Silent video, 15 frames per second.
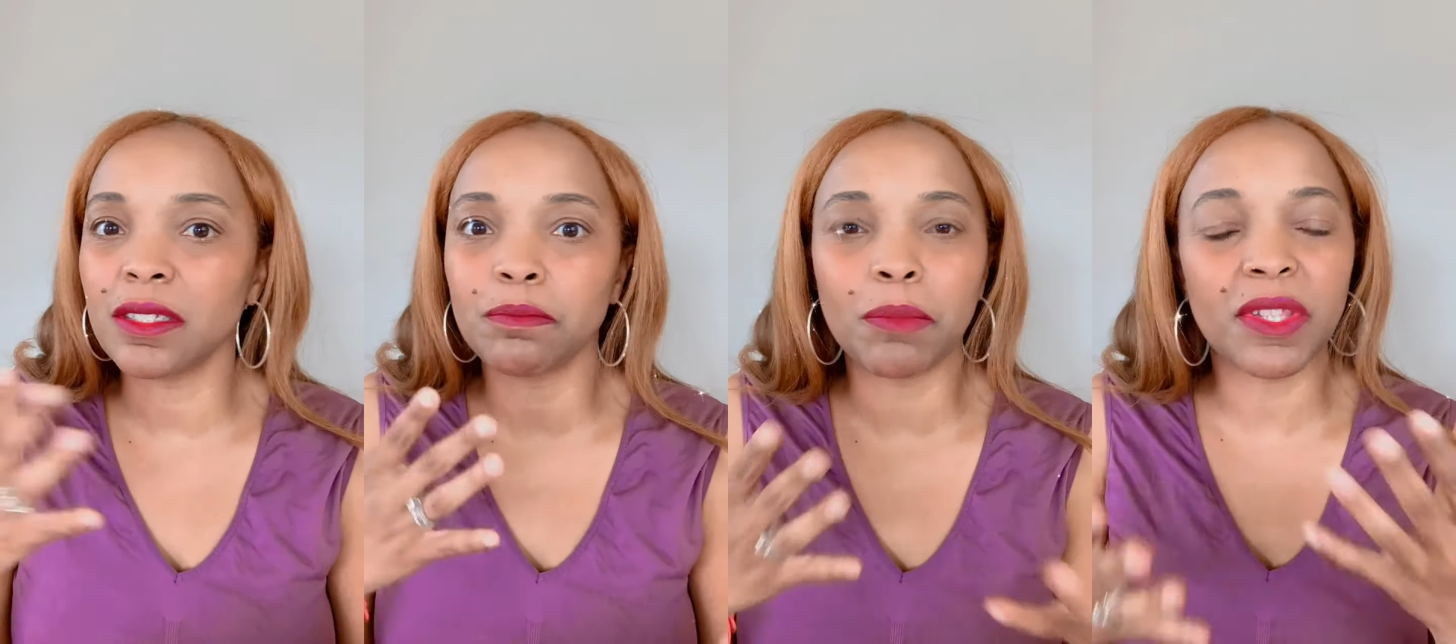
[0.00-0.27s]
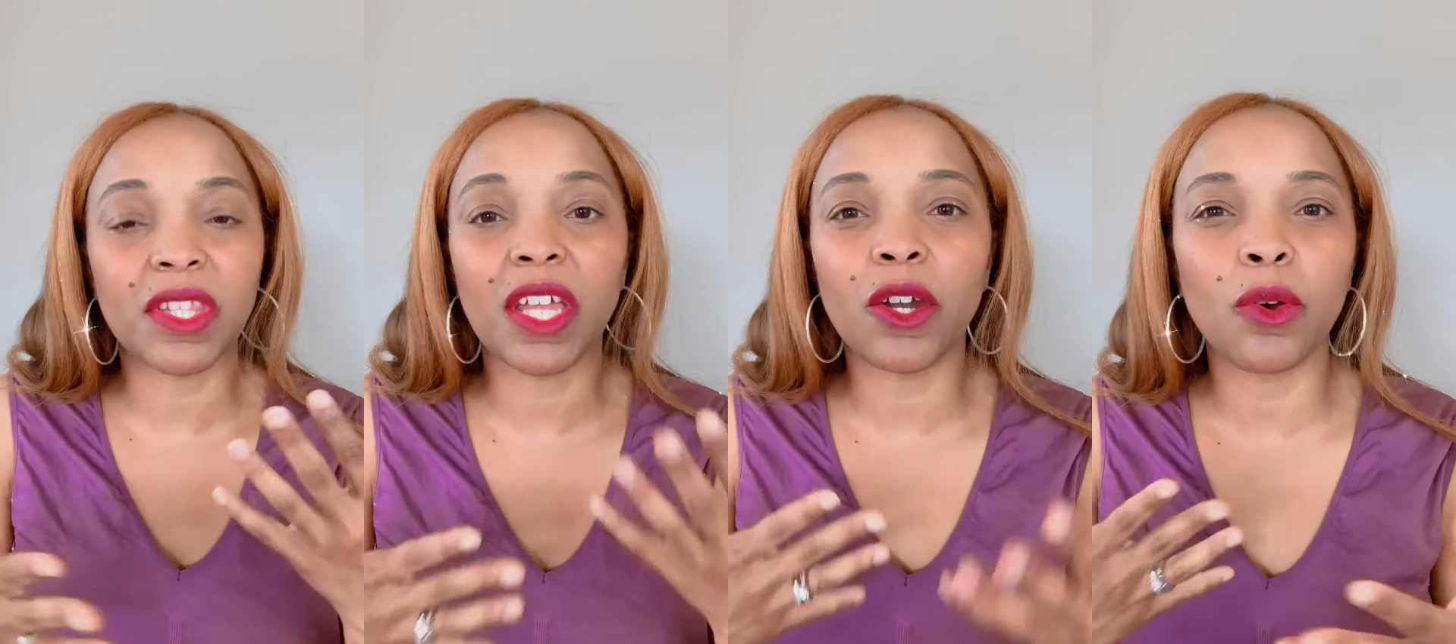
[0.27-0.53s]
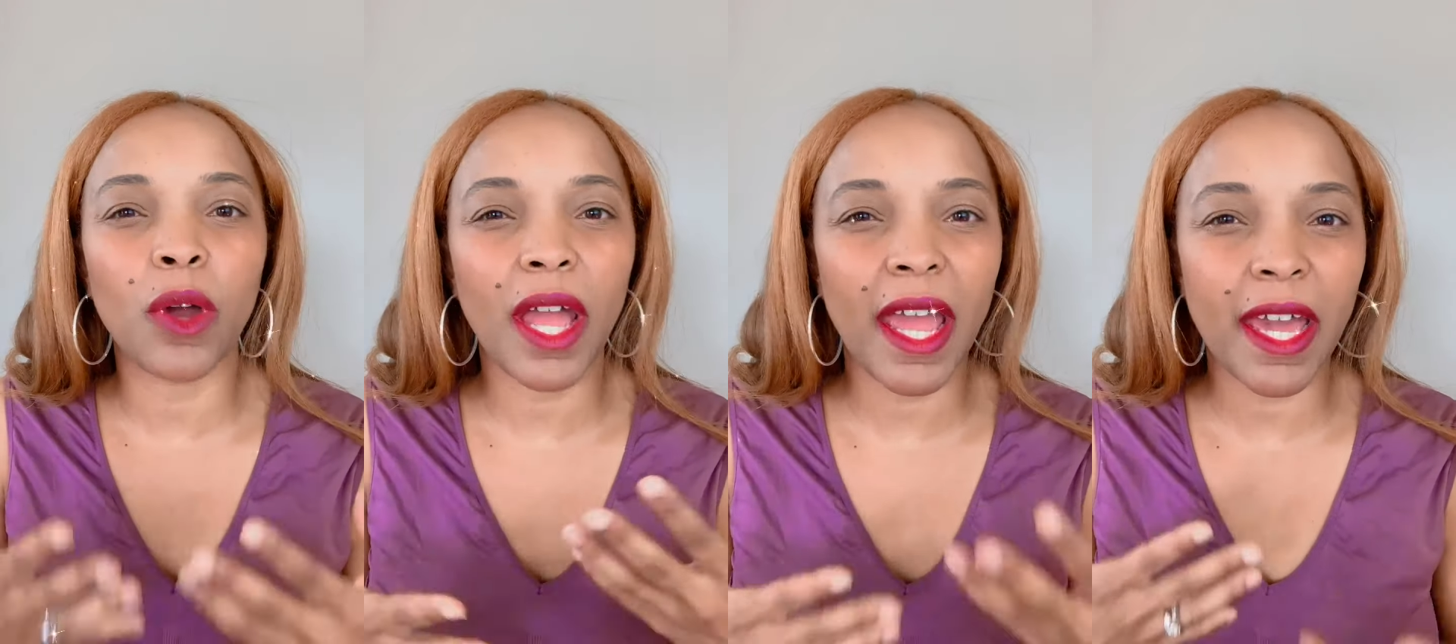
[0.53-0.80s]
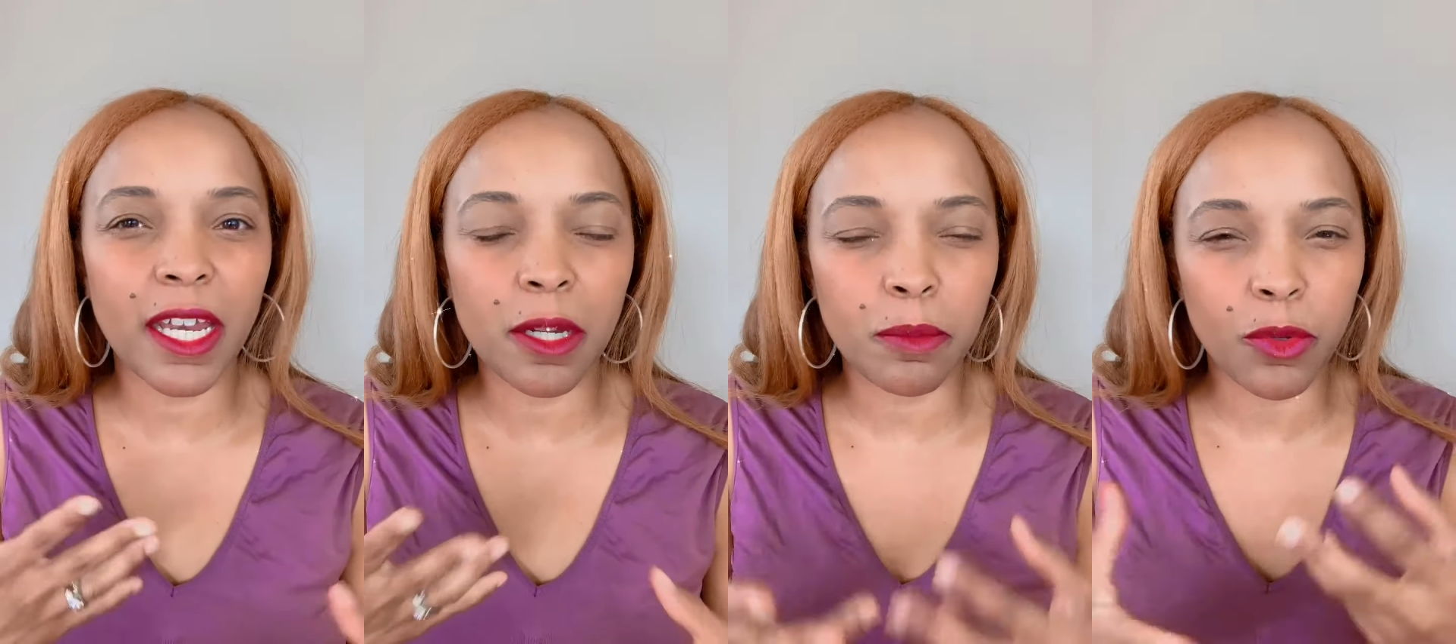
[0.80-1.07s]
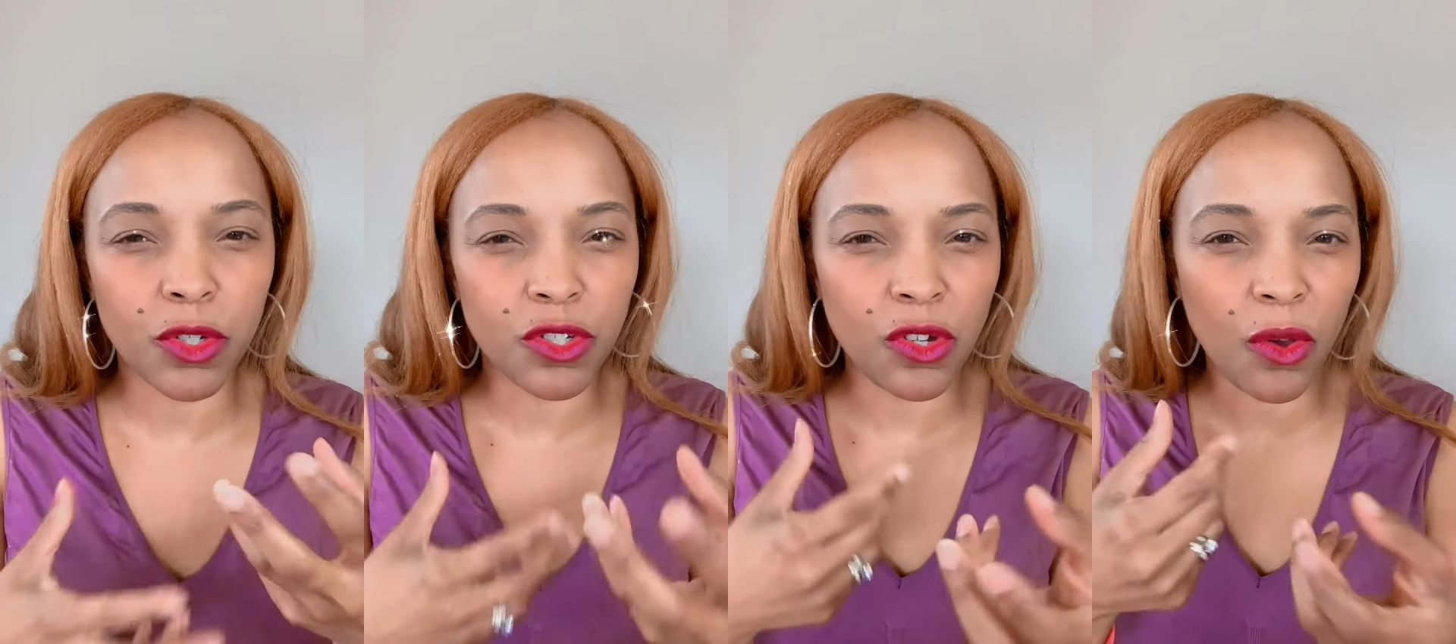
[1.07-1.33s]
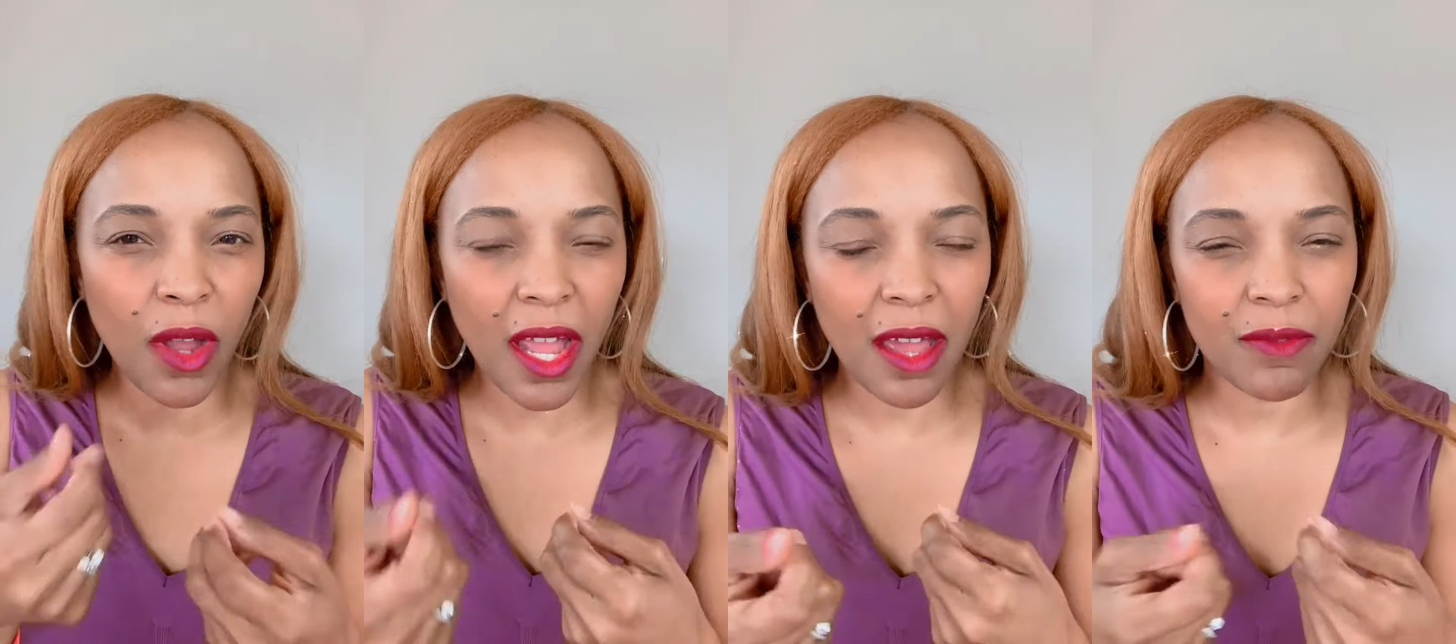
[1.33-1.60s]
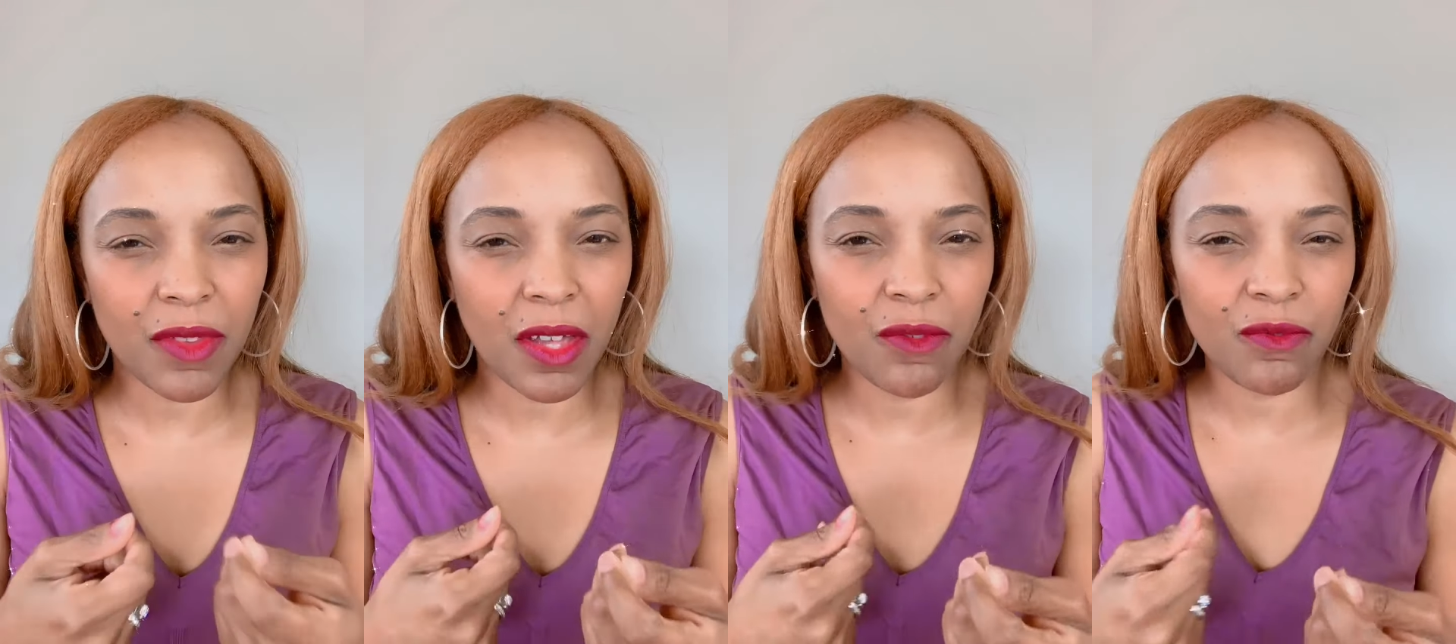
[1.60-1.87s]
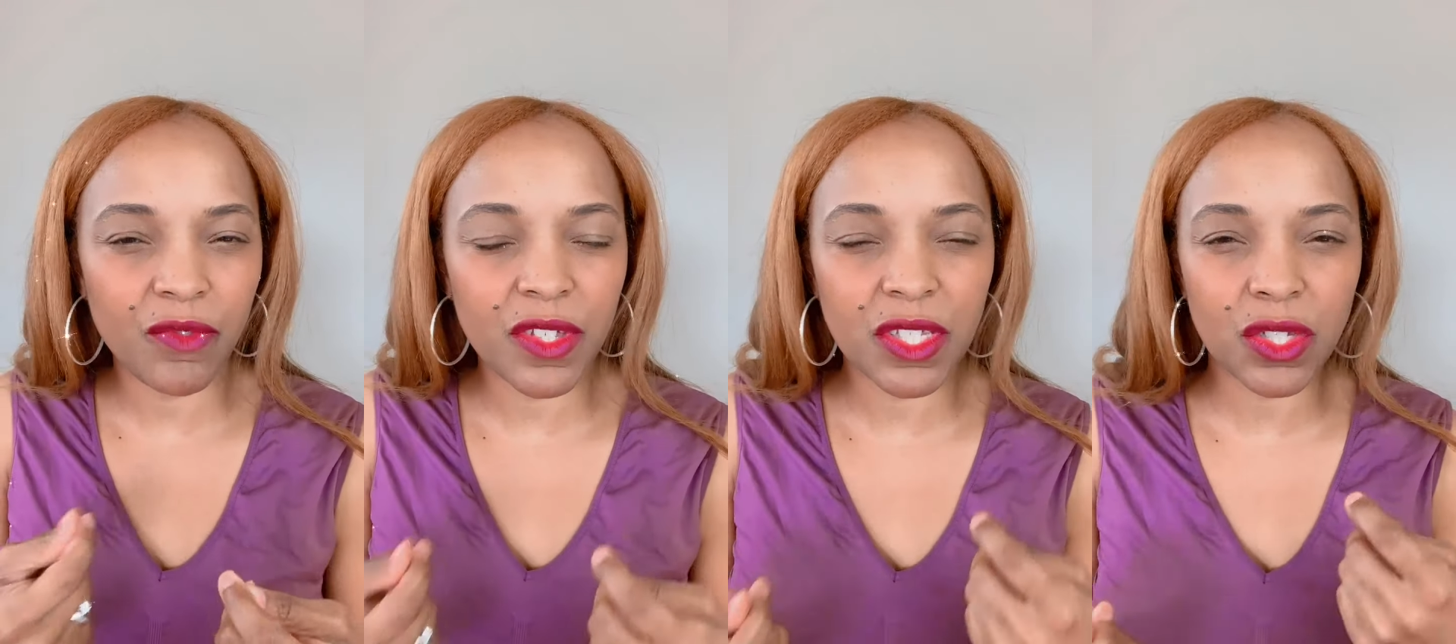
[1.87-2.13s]
but they don't add up, or you don't have
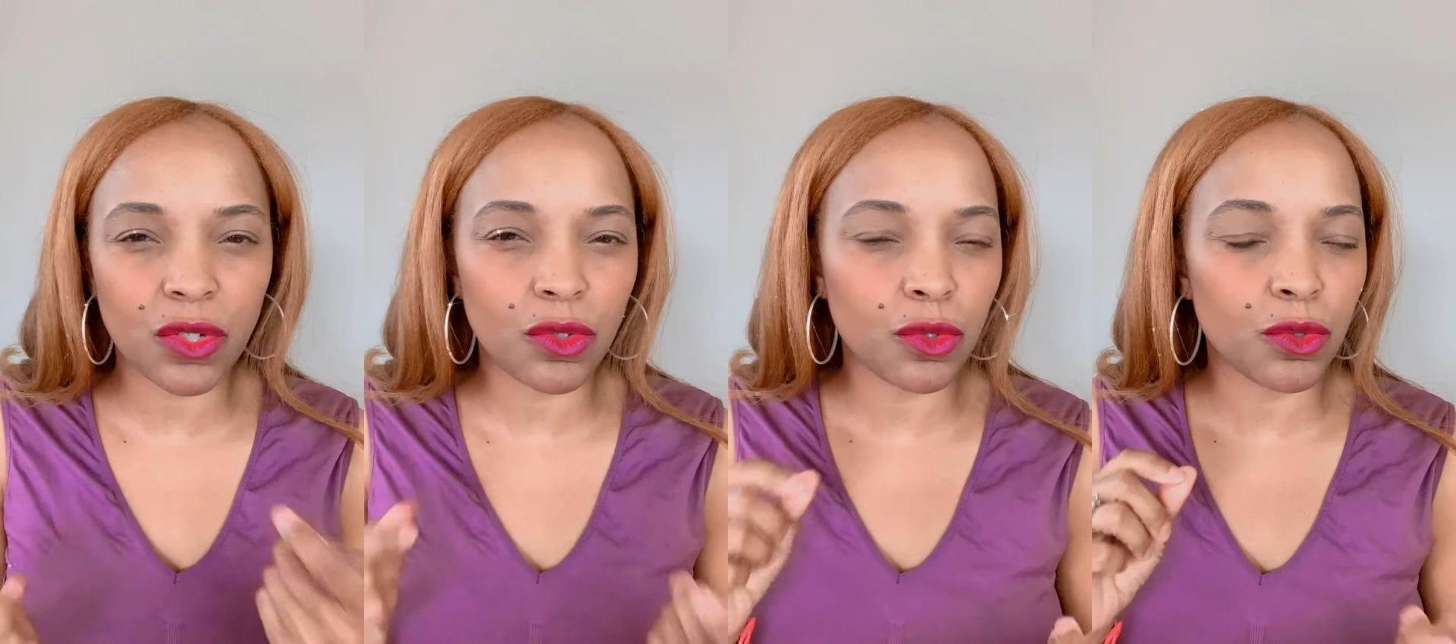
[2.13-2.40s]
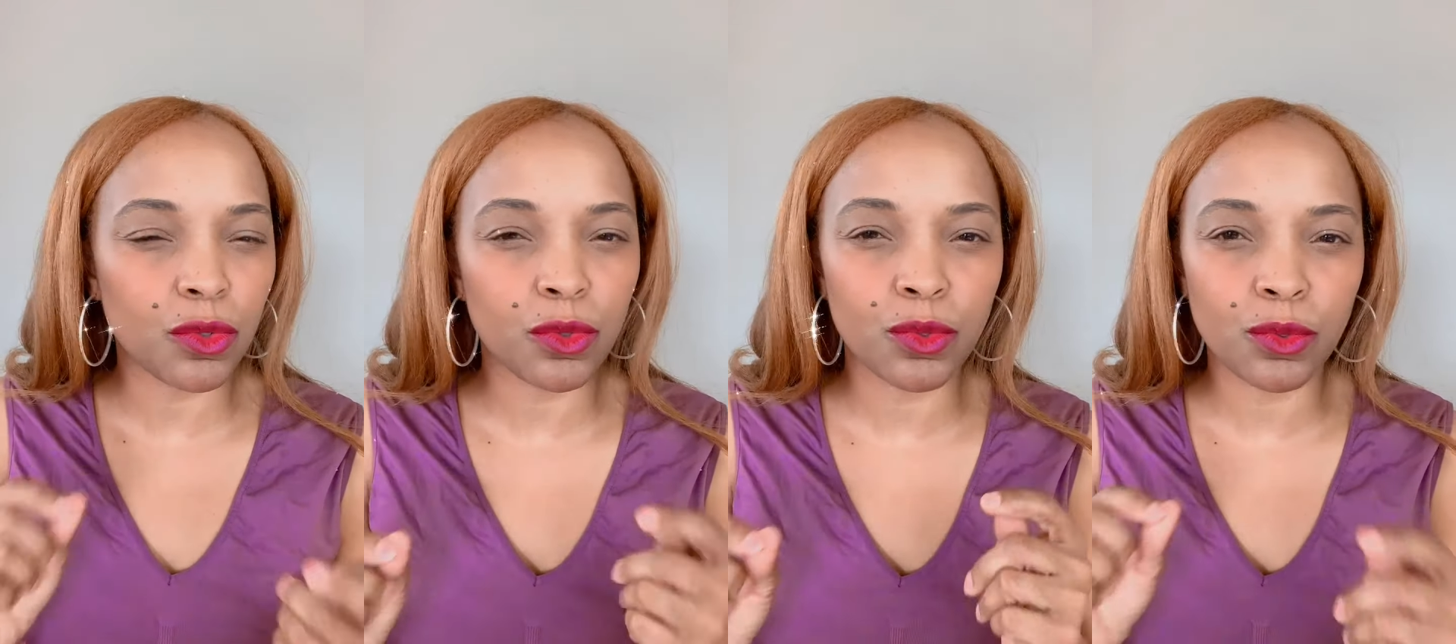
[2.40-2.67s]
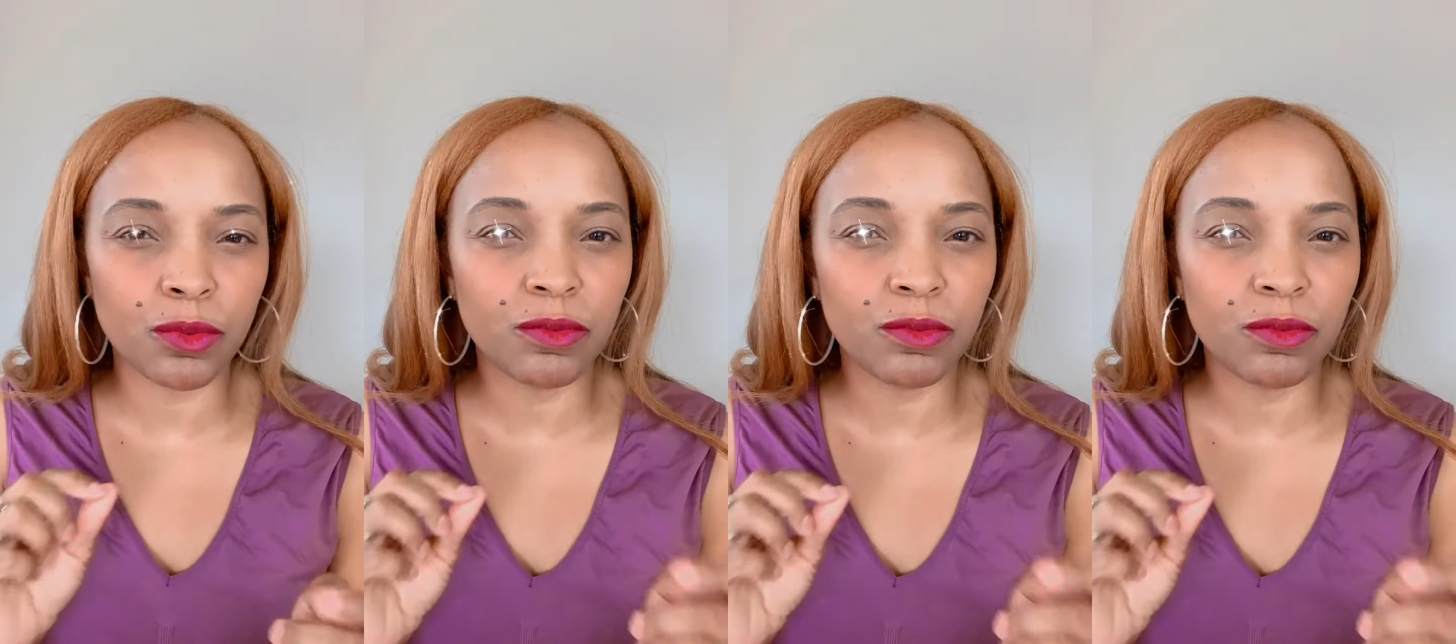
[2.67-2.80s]
that physical